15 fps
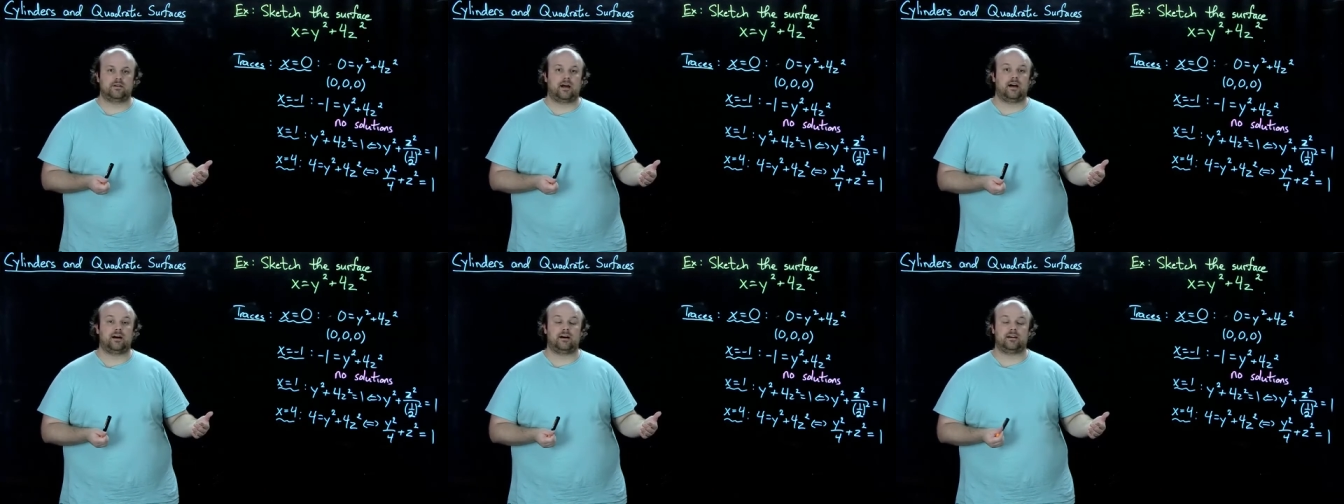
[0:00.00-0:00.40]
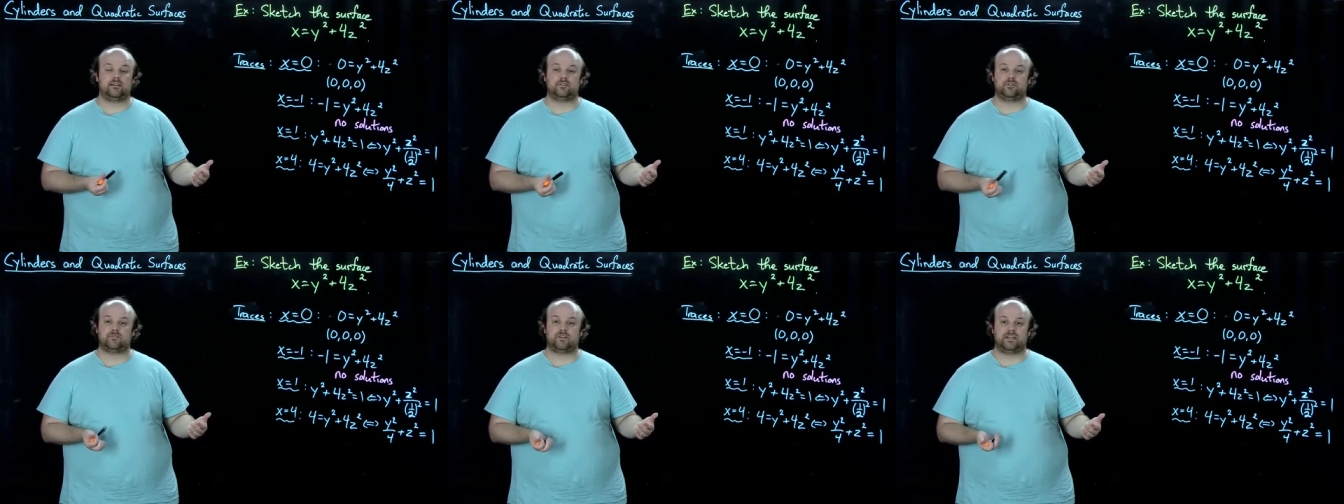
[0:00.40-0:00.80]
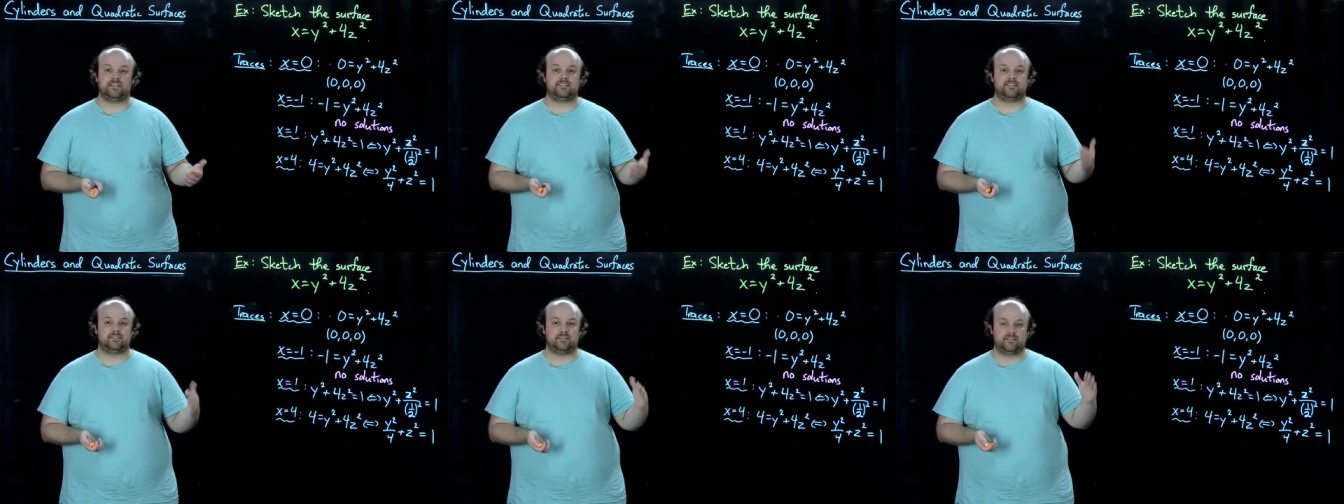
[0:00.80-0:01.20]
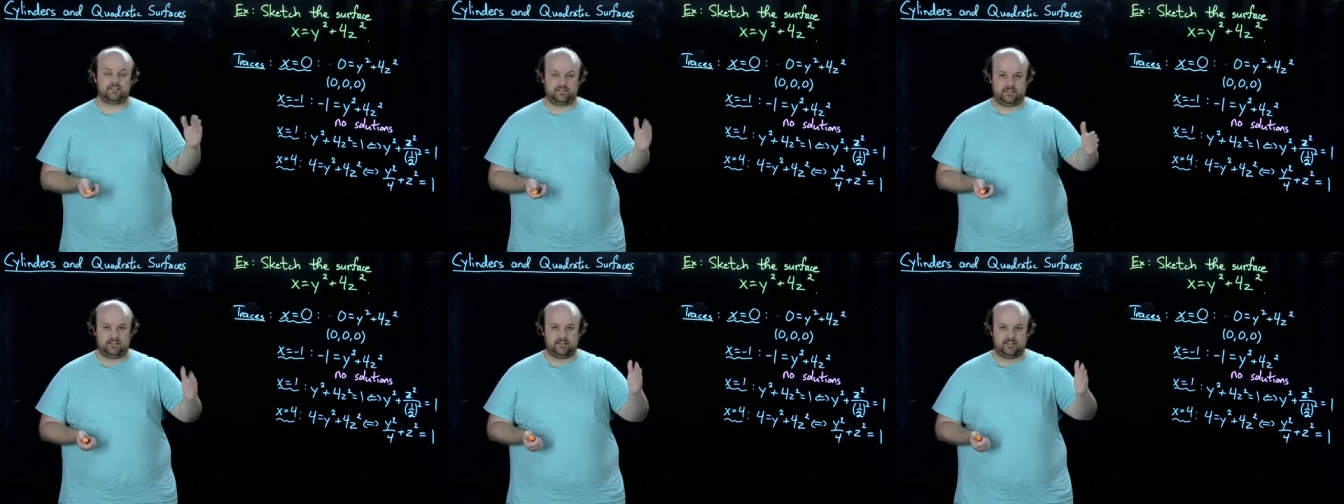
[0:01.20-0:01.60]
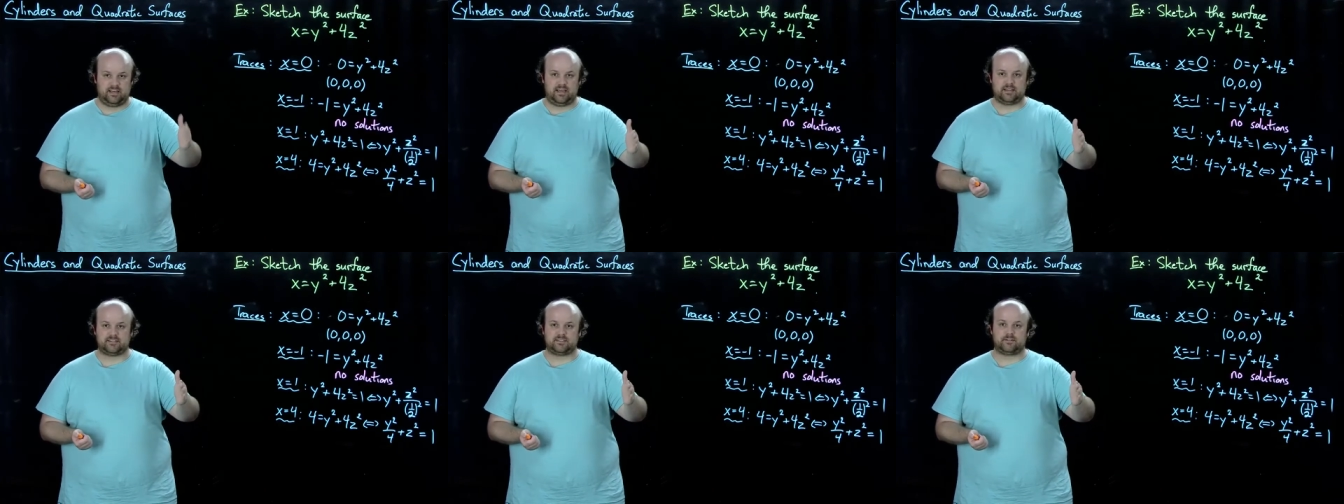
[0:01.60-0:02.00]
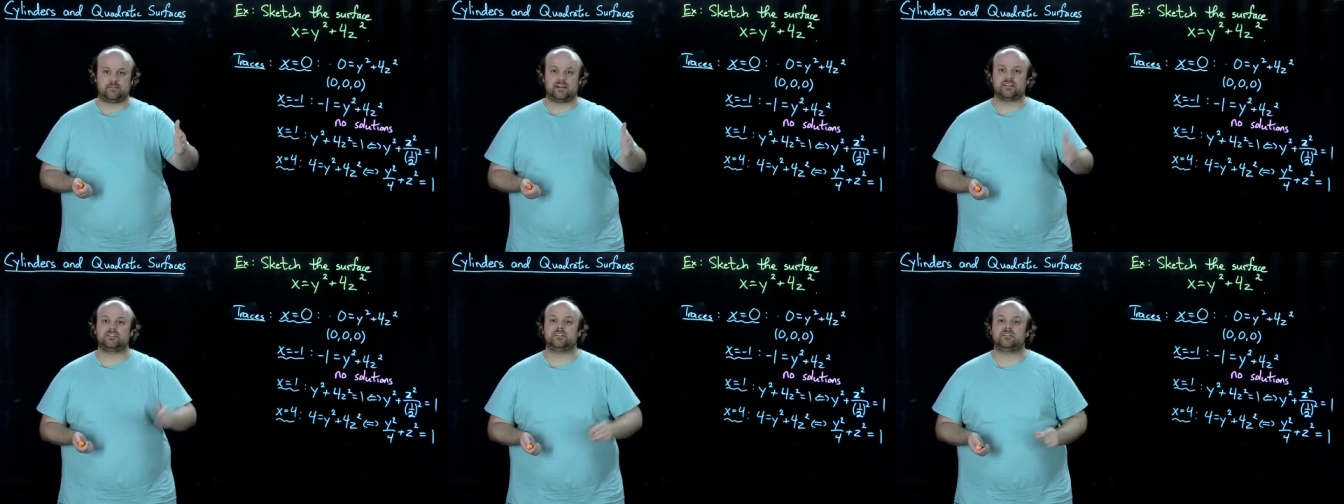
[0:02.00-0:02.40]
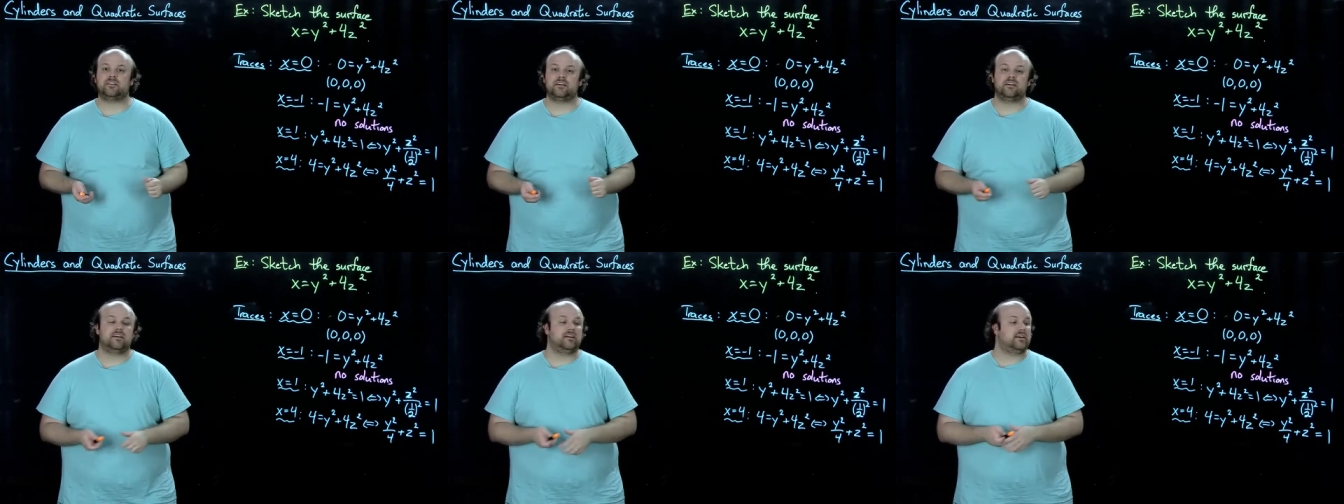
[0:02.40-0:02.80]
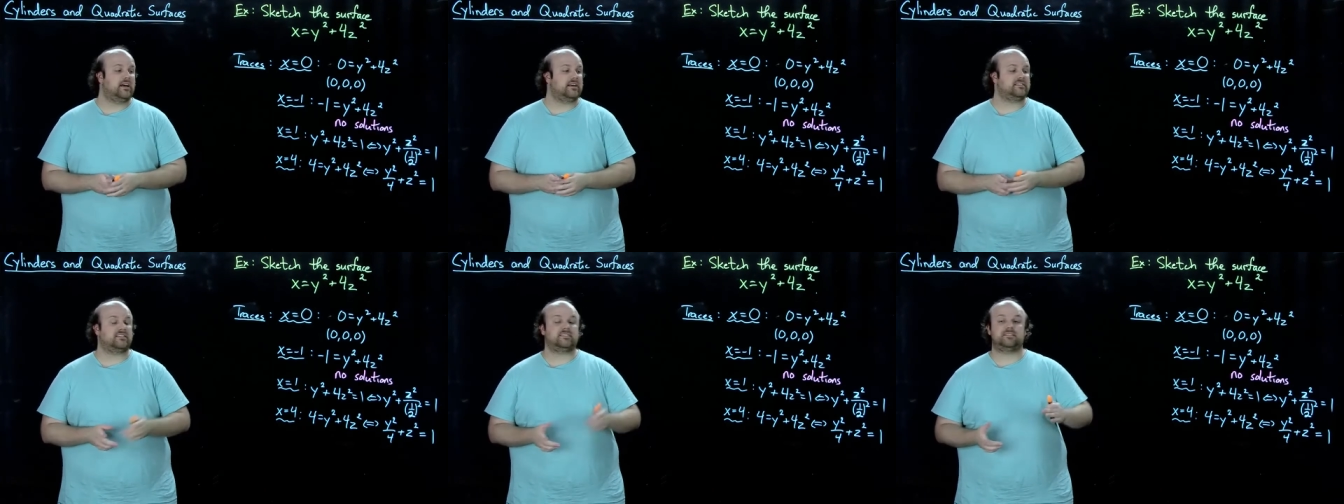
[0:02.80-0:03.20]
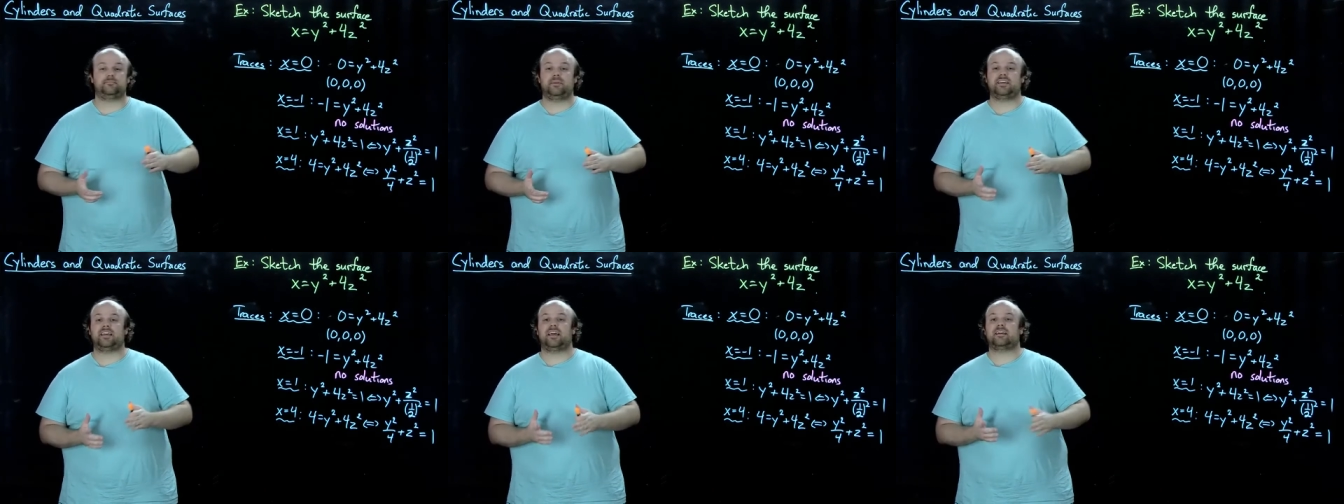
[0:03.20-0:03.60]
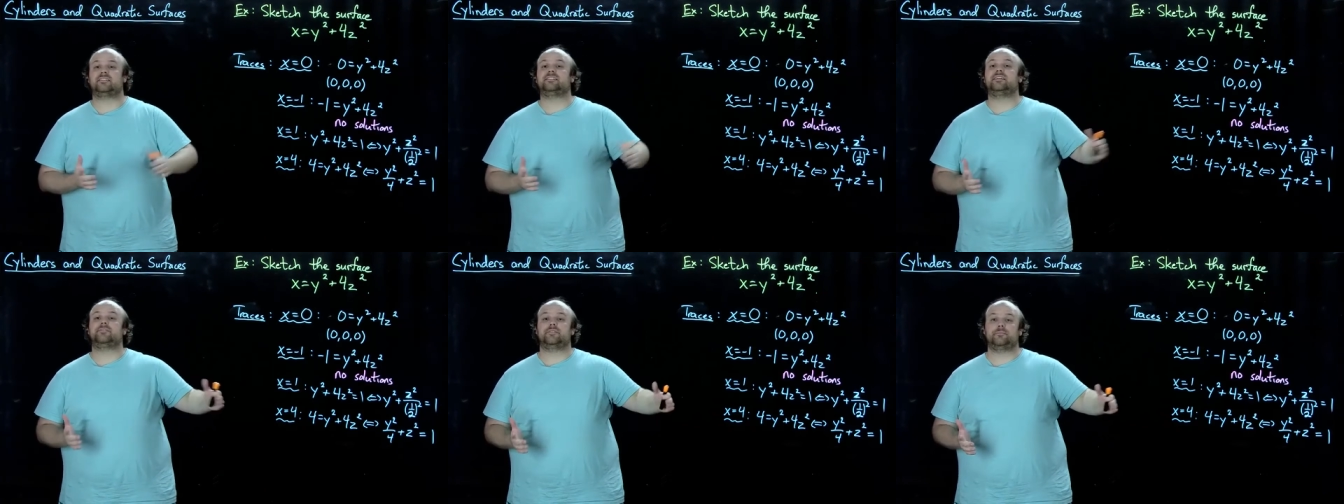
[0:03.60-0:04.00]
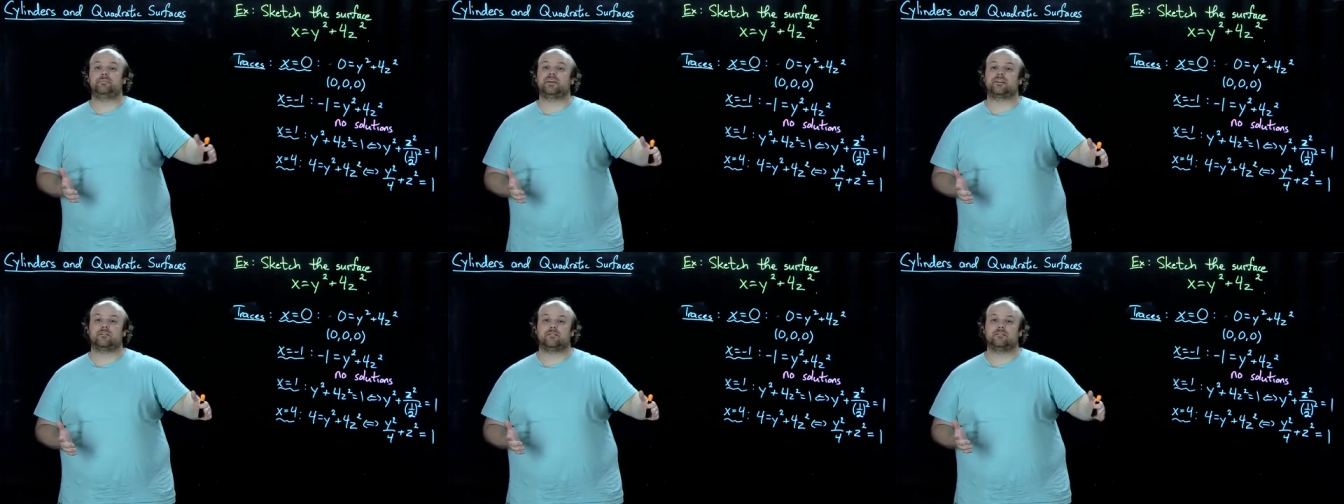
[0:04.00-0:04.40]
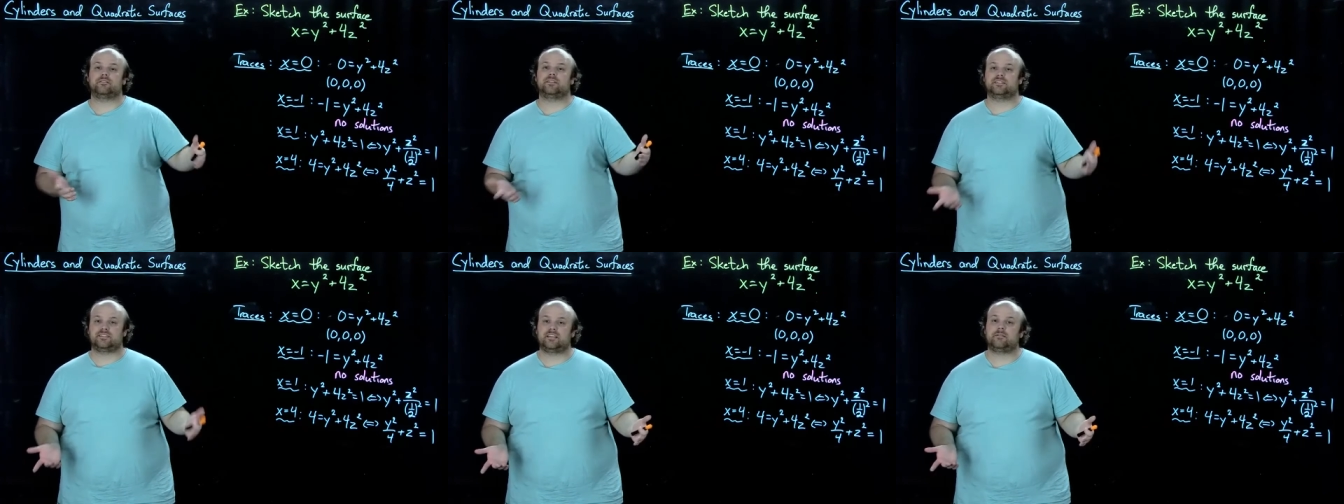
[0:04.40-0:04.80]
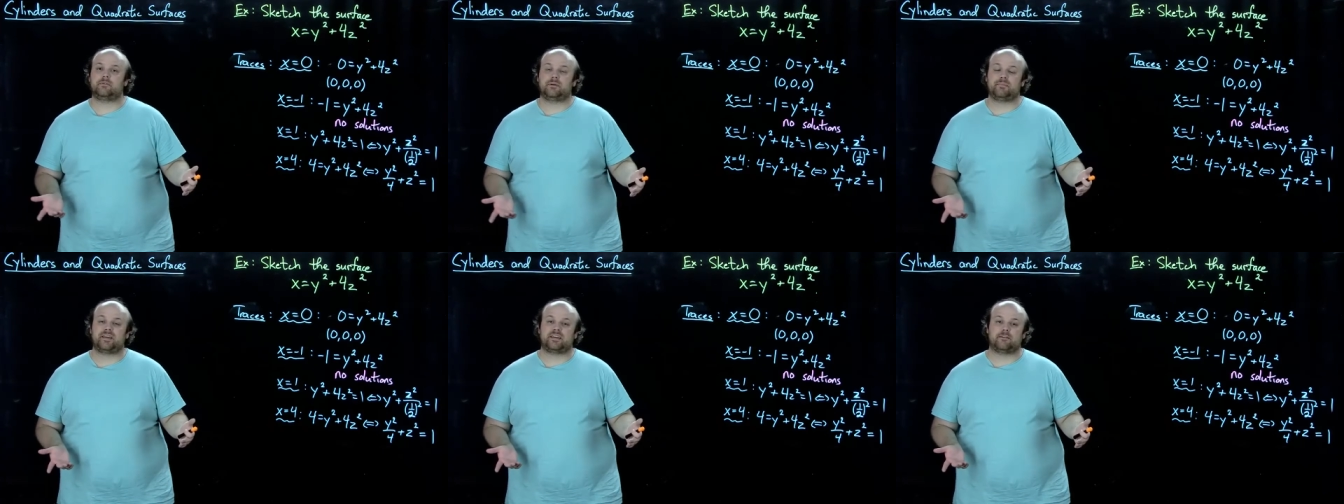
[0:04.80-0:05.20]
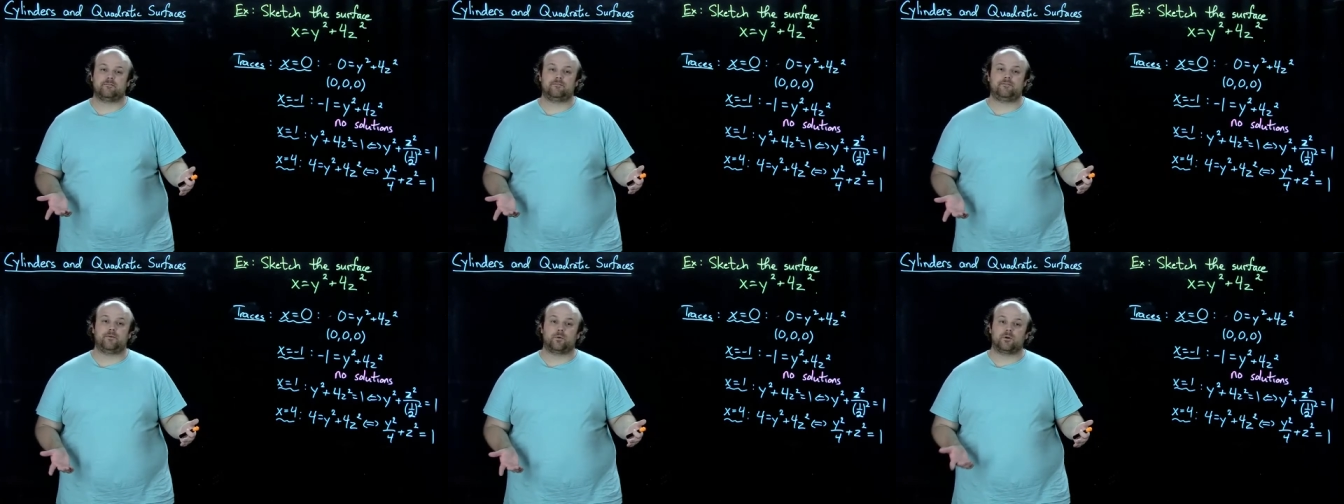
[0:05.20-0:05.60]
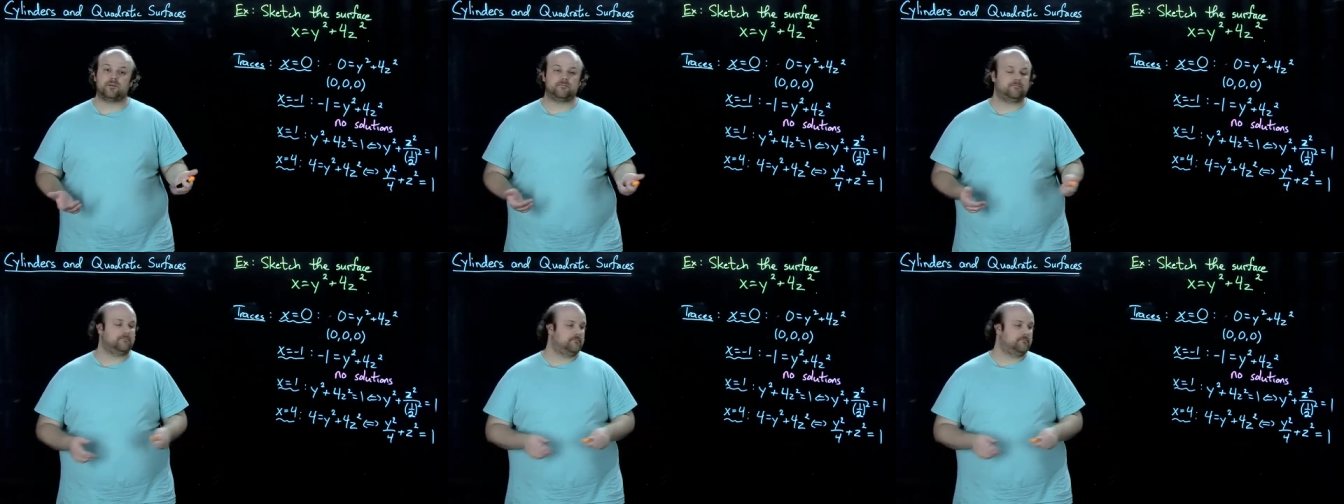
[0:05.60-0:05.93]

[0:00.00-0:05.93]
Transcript: uh, trace in the x direction, and let's make x even bigger. Let's say we make it 4.